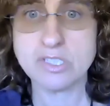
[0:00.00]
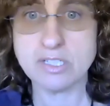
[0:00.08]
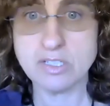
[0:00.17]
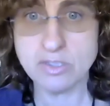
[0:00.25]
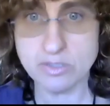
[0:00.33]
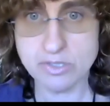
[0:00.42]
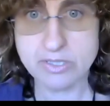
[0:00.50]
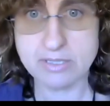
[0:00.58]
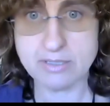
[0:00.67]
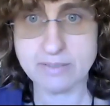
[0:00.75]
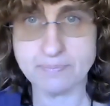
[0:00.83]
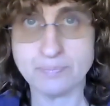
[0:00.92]
to use
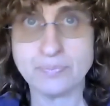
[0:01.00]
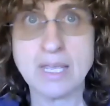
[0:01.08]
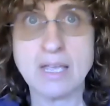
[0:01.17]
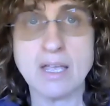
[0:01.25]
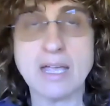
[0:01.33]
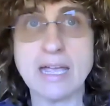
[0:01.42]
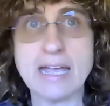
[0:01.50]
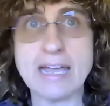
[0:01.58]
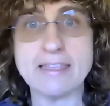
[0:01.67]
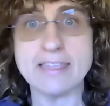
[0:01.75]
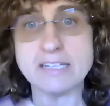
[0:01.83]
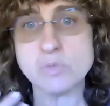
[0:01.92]
it.
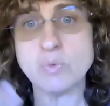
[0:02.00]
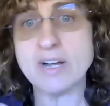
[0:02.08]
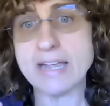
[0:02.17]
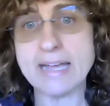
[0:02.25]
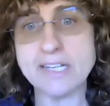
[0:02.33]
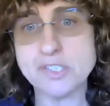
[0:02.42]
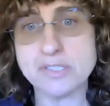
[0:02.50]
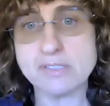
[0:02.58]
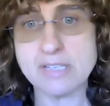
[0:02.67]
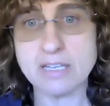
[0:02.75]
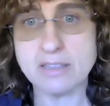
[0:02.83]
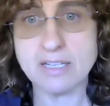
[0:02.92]
And that's why
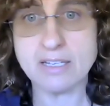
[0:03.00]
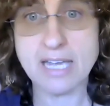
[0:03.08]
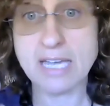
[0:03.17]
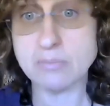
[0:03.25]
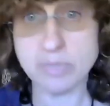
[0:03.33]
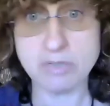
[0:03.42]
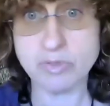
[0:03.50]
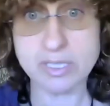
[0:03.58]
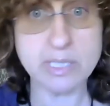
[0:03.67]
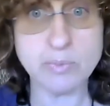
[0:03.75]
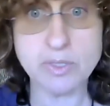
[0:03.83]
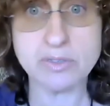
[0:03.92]
agents, I think, can be
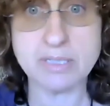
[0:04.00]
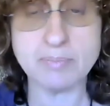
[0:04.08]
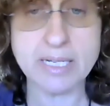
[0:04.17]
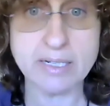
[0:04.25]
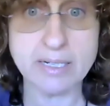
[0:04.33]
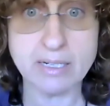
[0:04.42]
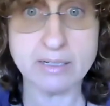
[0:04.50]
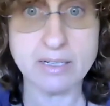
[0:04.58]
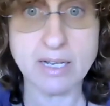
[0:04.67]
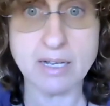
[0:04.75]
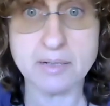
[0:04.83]
really worth their money,